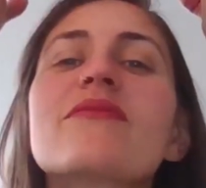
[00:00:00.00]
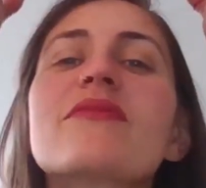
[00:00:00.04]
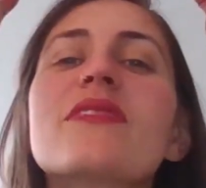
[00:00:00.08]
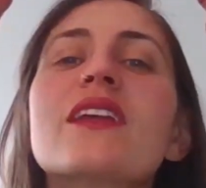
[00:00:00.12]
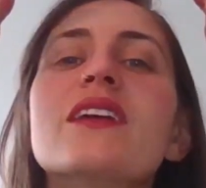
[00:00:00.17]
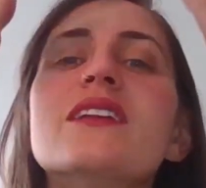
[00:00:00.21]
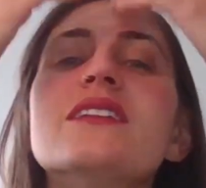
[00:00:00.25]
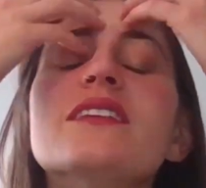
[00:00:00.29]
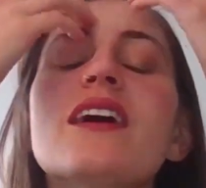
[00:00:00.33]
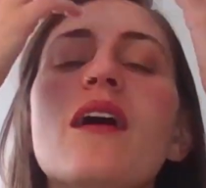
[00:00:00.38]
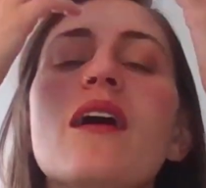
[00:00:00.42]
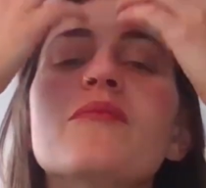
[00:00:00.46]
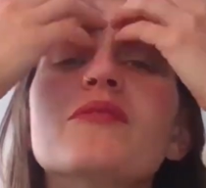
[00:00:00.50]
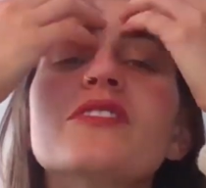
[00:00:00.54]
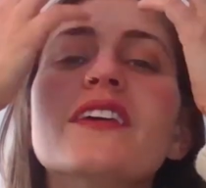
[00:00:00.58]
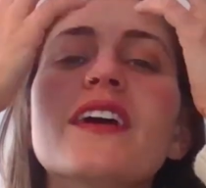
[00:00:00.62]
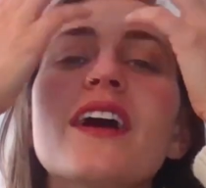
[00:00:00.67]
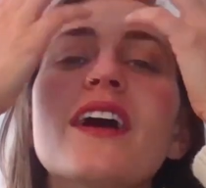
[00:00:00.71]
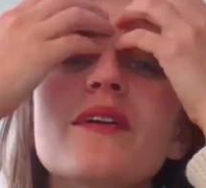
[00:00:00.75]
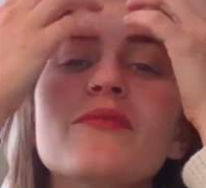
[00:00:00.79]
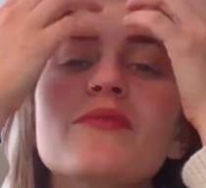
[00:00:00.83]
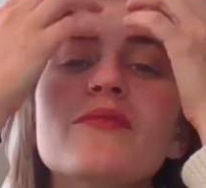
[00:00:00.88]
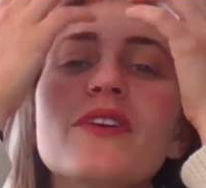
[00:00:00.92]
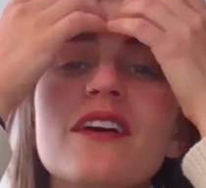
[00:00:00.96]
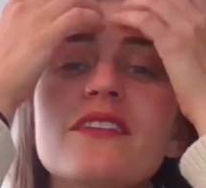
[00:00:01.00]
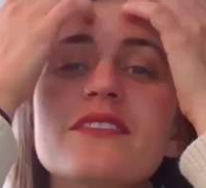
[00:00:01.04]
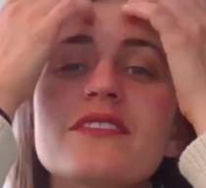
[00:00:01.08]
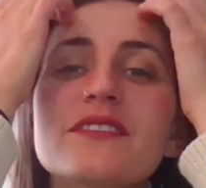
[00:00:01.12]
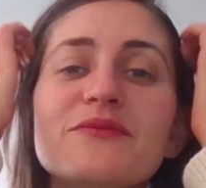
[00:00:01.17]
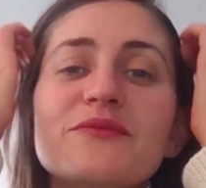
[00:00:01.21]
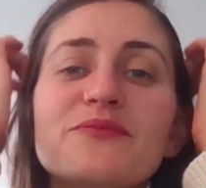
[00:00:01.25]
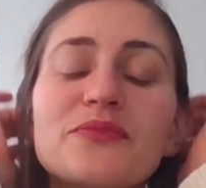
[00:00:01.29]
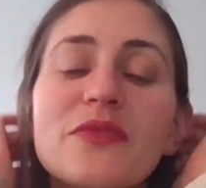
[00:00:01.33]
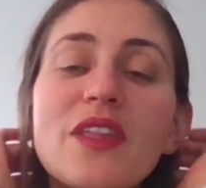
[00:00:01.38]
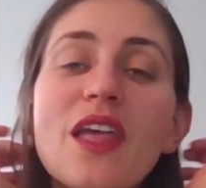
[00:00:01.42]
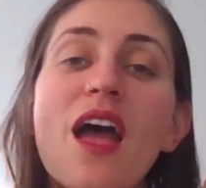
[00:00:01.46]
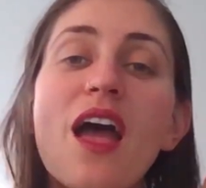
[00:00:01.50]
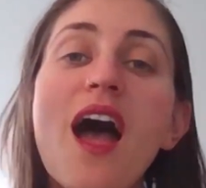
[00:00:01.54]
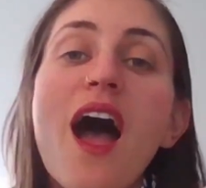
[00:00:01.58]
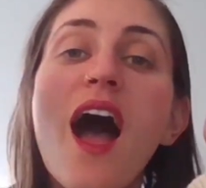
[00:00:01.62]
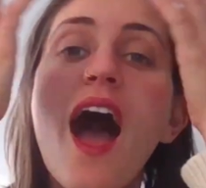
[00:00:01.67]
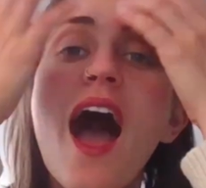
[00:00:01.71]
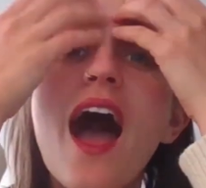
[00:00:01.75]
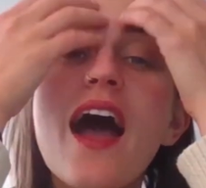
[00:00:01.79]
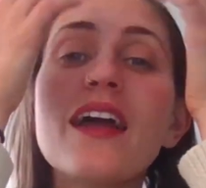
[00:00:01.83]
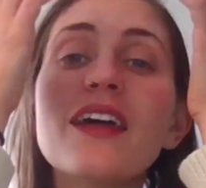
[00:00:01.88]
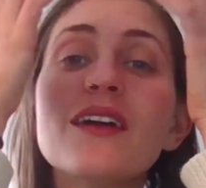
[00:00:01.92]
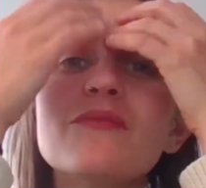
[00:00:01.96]
Tapping the eyebrows.
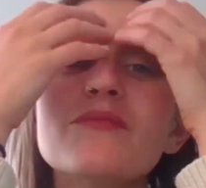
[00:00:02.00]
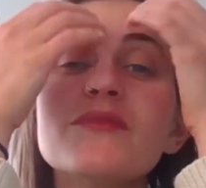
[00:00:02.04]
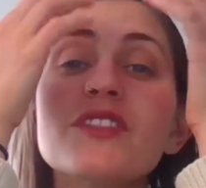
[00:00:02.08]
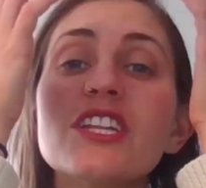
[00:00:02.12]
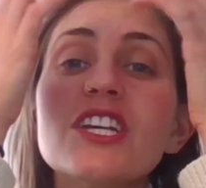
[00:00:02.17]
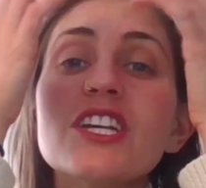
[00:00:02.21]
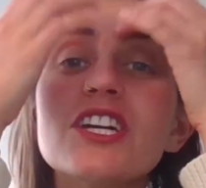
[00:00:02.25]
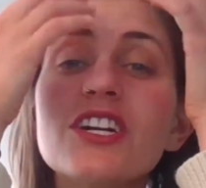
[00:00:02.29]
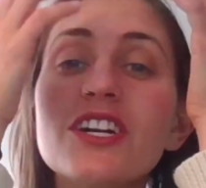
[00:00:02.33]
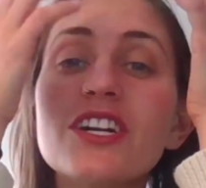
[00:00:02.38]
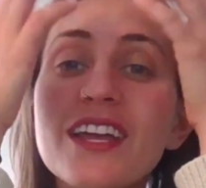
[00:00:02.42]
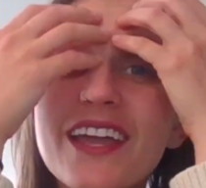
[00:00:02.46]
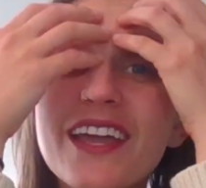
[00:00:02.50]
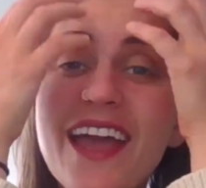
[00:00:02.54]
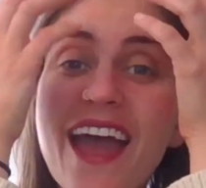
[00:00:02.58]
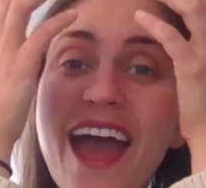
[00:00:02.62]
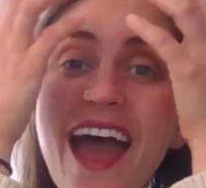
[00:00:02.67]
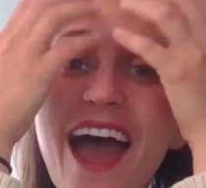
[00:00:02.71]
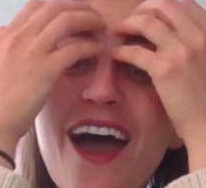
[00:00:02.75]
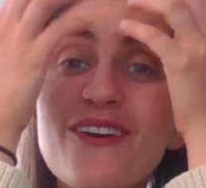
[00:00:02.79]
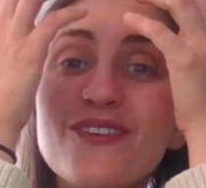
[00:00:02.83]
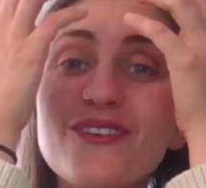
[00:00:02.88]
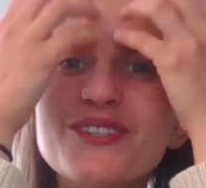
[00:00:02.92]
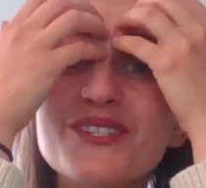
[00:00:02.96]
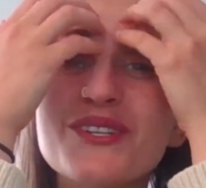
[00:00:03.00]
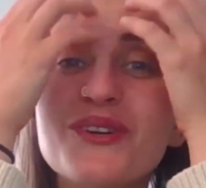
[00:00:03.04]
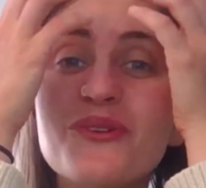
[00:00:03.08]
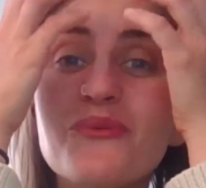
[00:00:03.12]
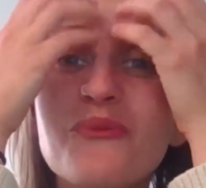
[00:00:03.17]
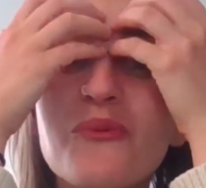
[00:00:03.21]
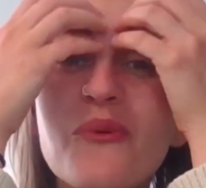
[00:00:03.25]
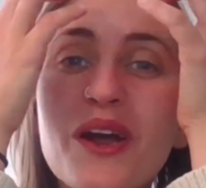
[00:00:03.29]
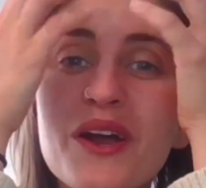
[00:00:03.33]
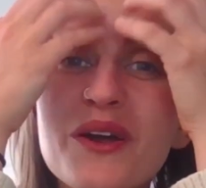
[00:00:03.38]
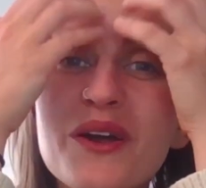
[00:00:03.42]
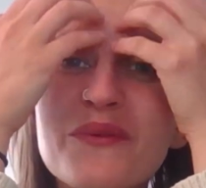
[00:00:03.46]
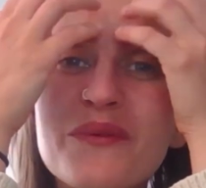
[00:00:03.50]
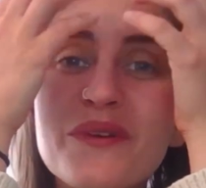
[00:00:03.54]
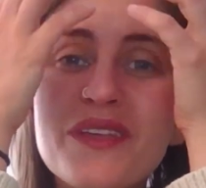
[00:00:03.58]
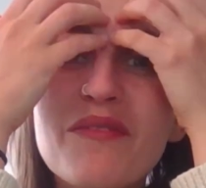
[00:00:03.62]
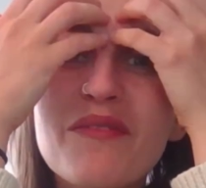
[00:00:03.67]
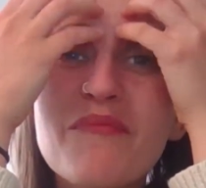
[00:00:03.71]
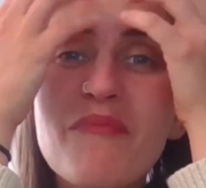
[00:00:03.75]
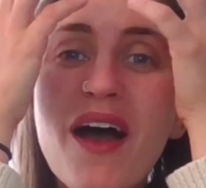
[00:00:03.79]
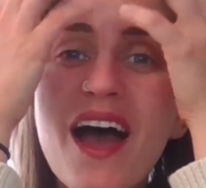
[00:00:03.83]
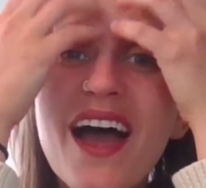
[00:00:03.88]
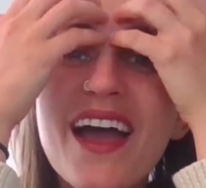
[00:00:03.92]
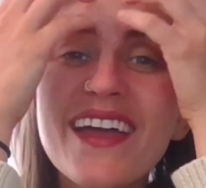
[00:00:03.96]
I am learning how to work with
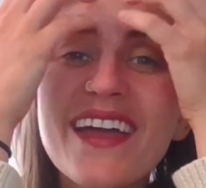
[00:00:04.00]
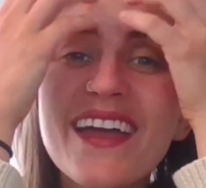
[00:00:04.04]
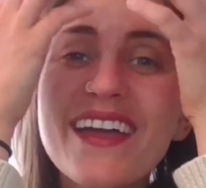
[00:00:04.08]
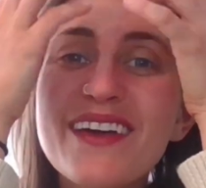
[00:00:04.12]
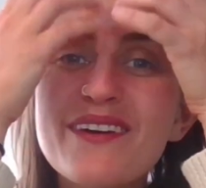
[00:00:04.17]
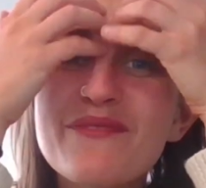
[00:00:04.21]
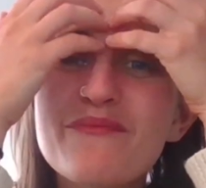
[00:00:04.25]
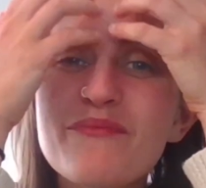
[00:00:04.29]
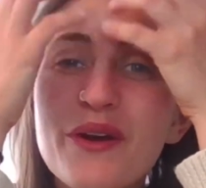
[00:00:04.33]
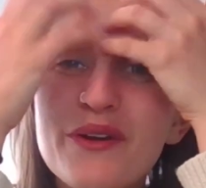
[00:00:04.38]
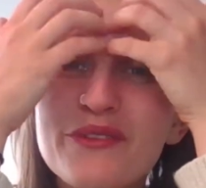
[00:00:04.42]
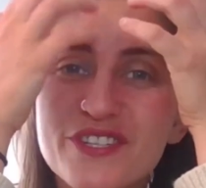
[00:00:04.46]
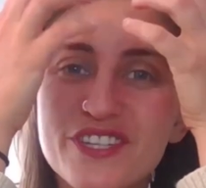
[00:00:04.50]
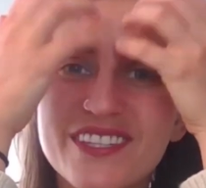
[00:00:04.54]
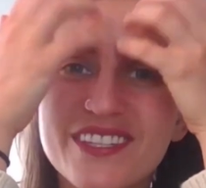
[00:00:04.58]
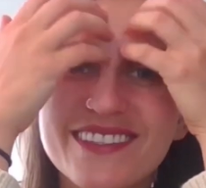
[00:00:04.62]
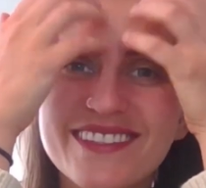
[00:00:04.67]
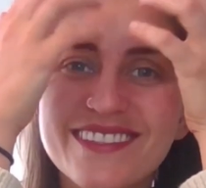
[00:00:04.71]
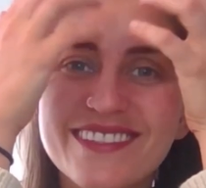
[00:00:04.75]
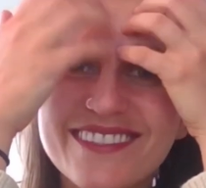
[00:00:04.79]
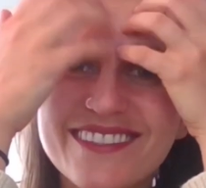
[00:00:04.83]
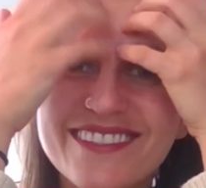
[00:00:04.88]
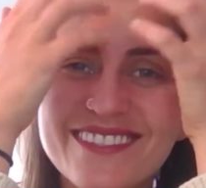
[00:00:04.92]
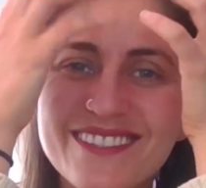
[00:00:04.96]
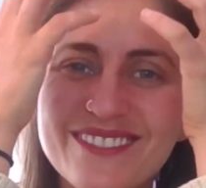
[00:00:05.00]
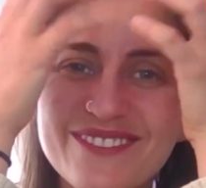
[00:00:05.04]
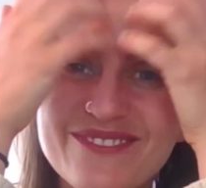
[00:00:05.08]
my emotions.